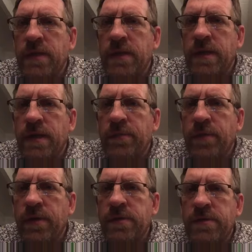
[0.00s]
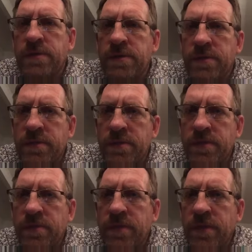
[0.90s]
In my
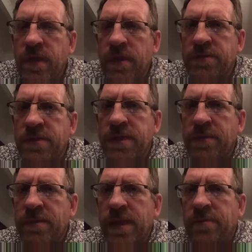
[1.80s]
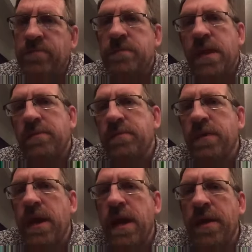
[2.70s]
last attempt now. Yep.
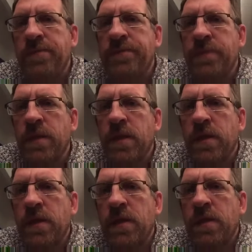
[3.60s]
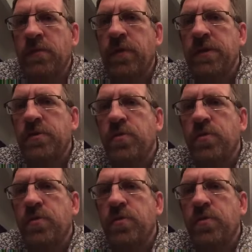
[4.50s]
Finding the core